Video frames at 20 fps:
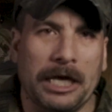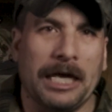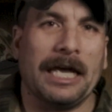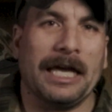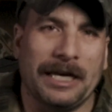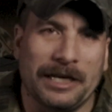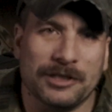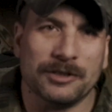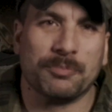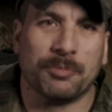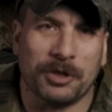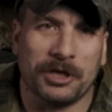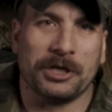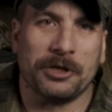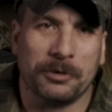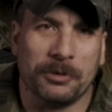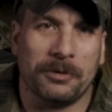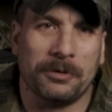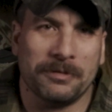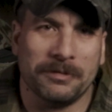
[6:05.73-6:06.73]
It is pretty
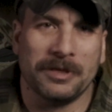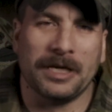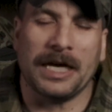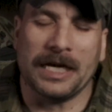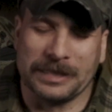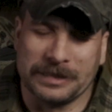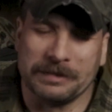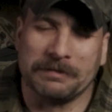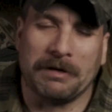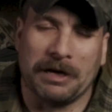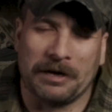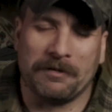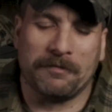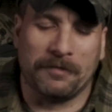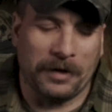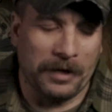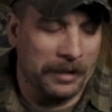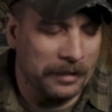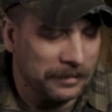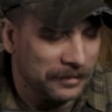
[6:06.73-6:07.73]
cool. It's a lot of
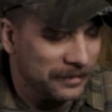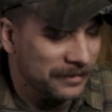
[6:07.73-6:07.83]
fun.